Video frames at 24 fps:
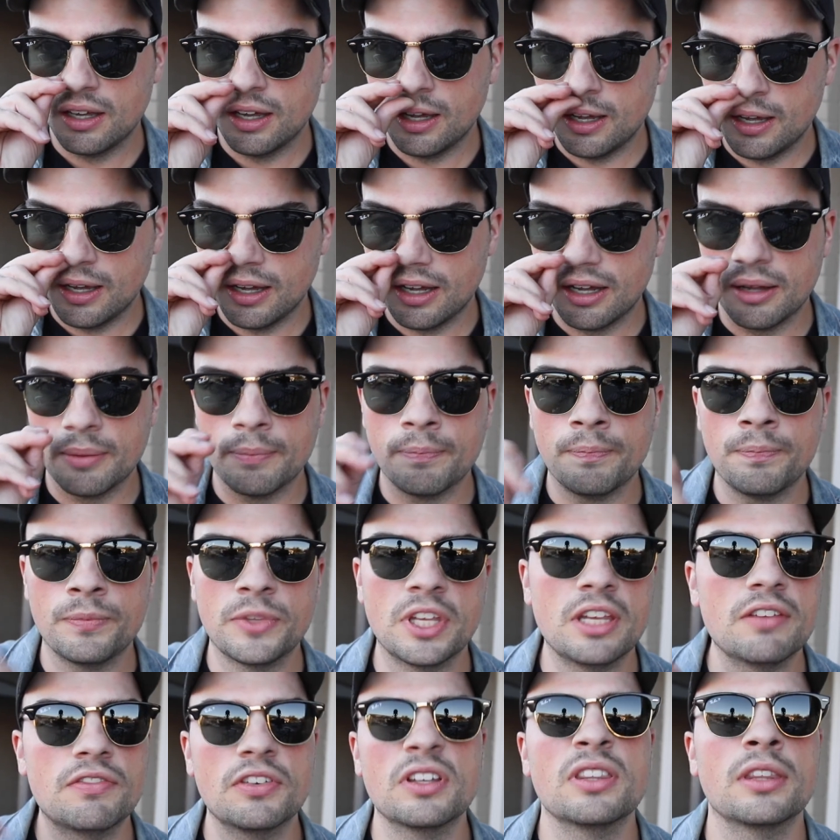Um,
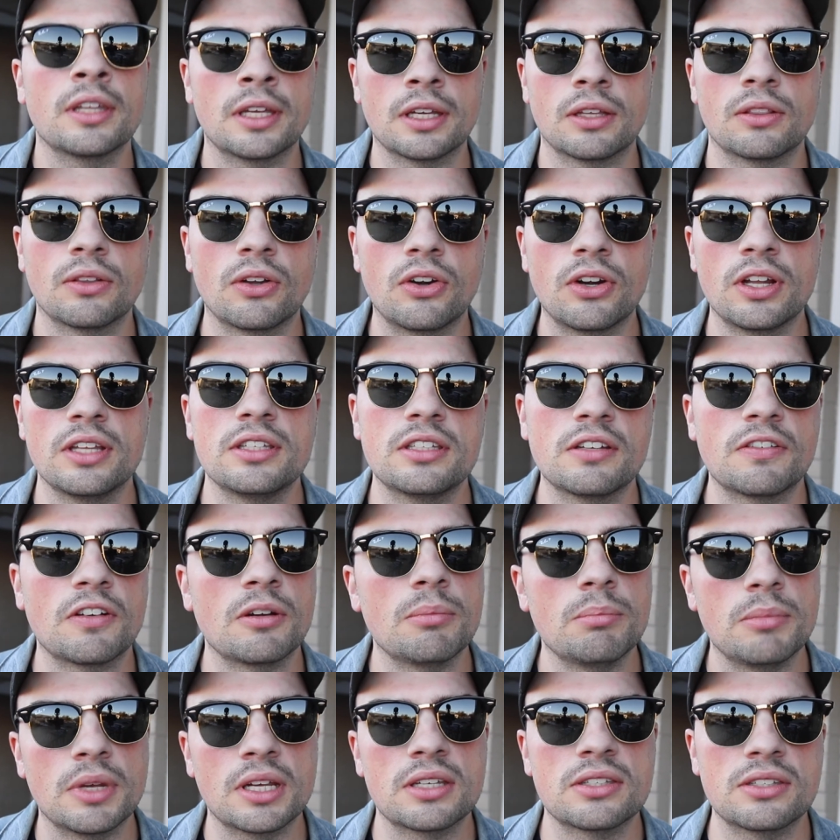even like learning
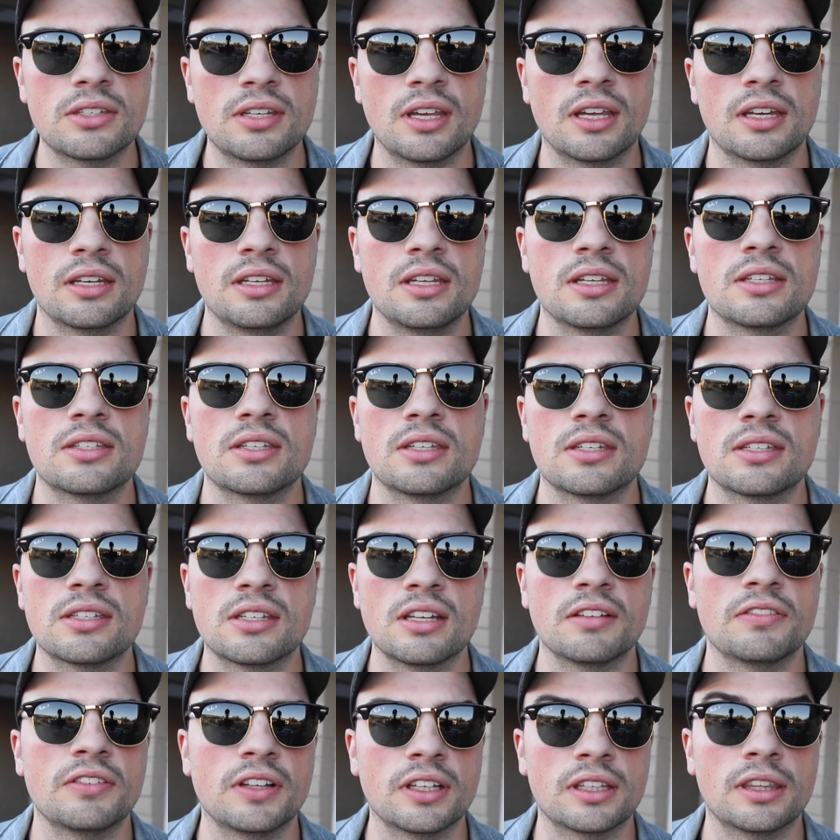different mix techniques and
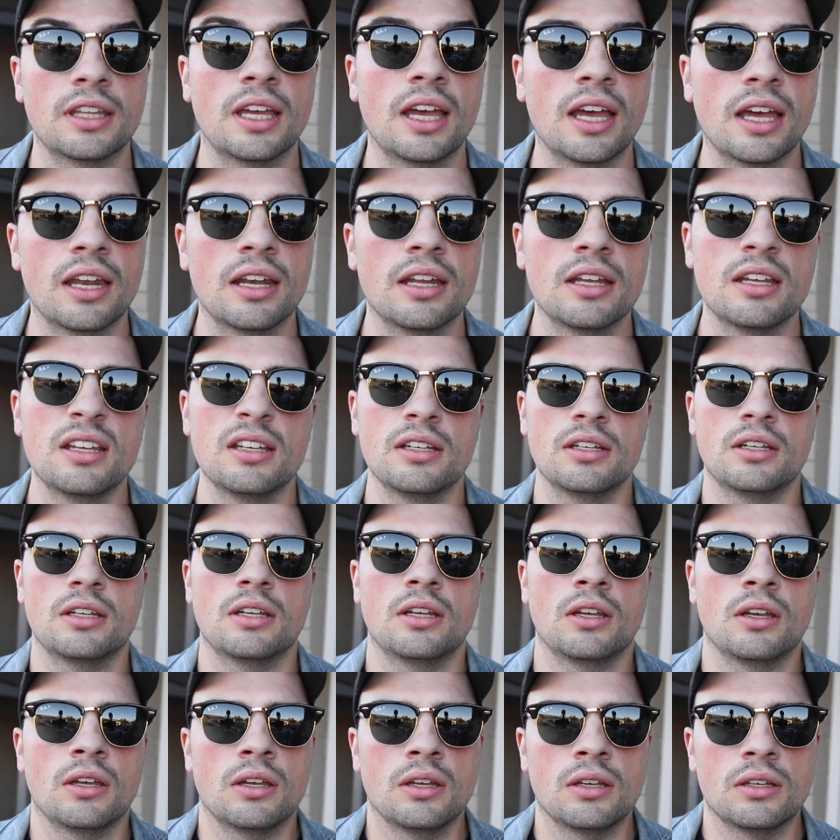stuff like that
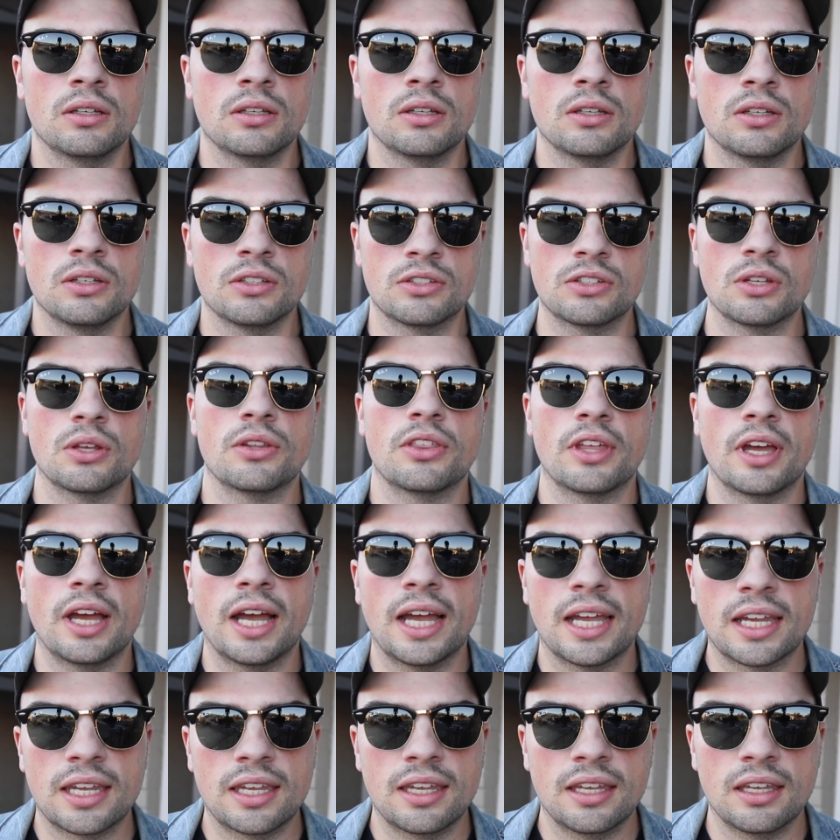so that
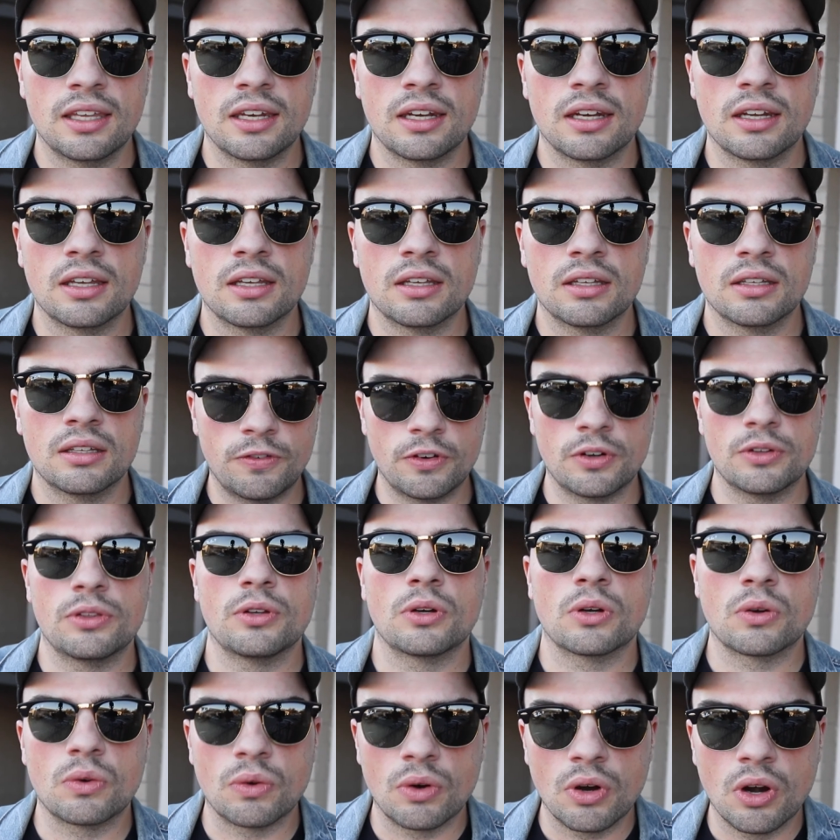I can
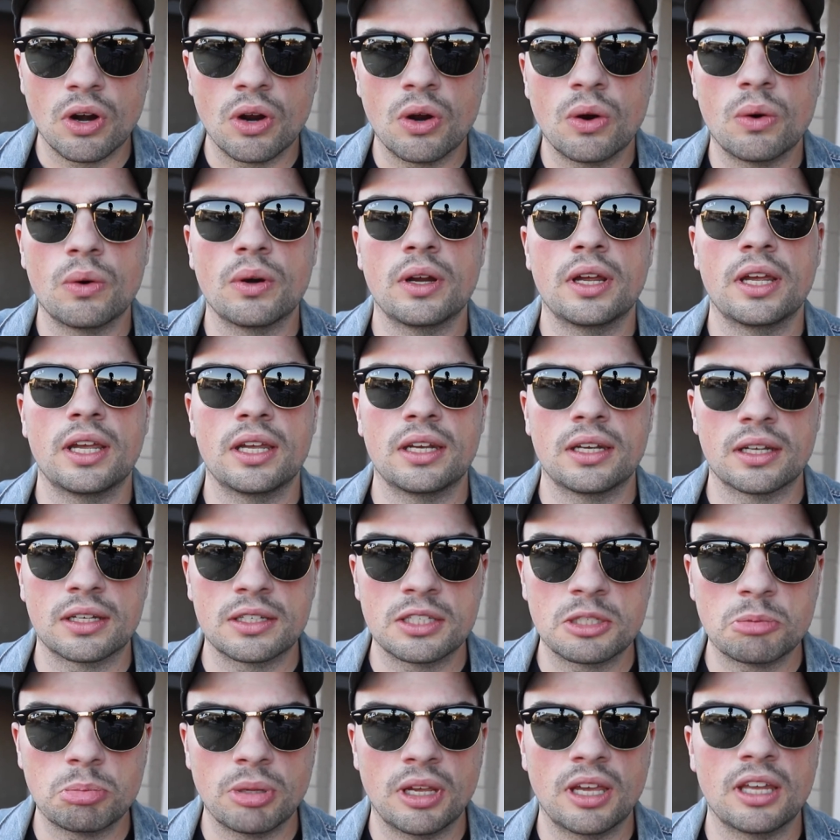further grow and
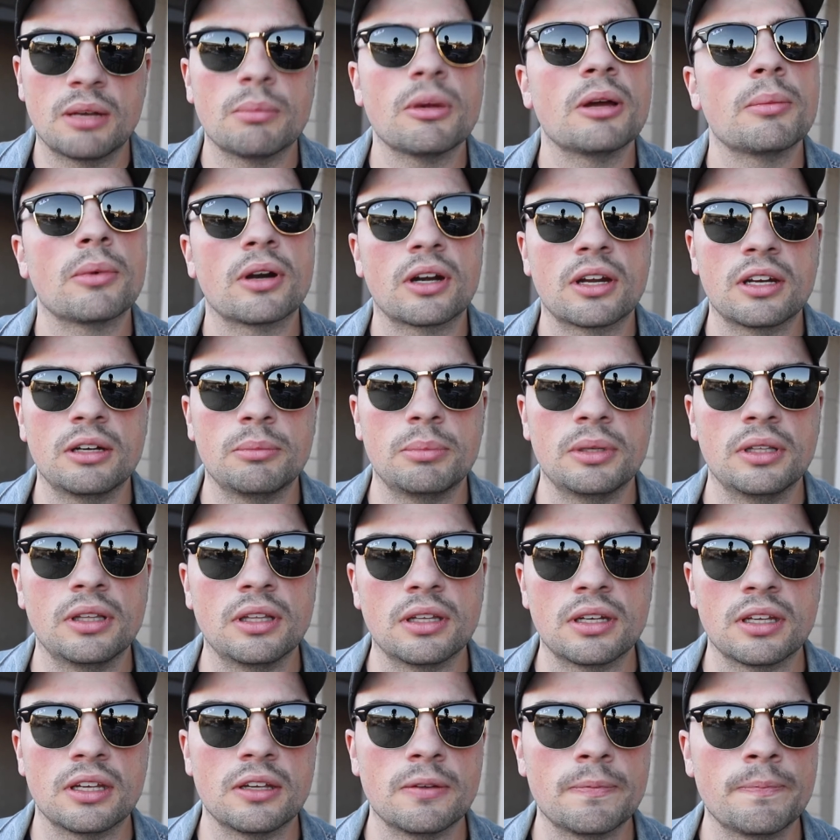expand my
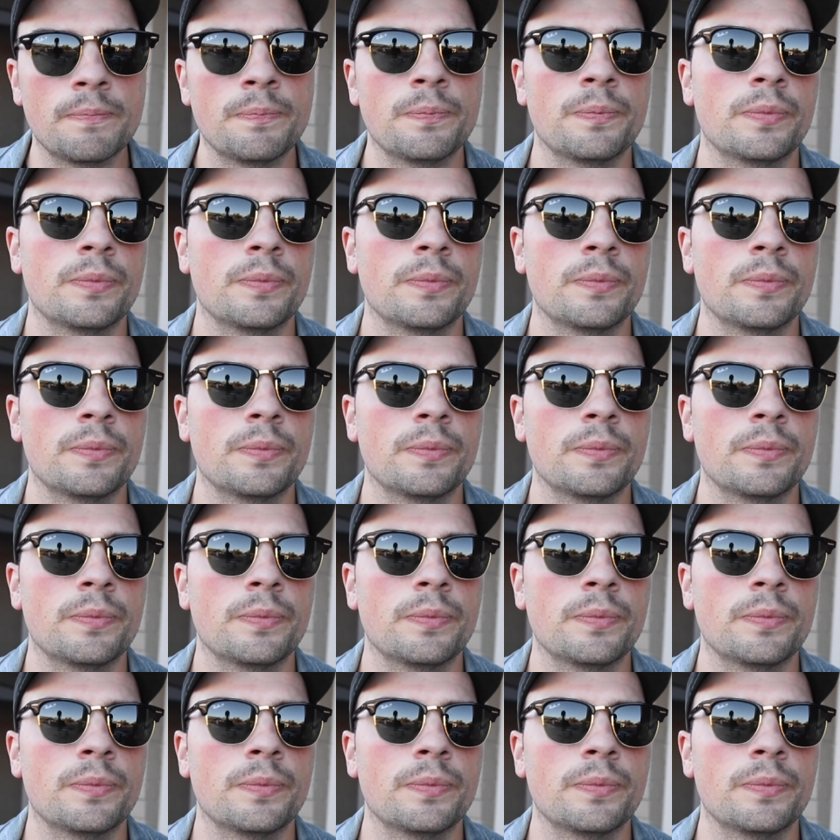marketability.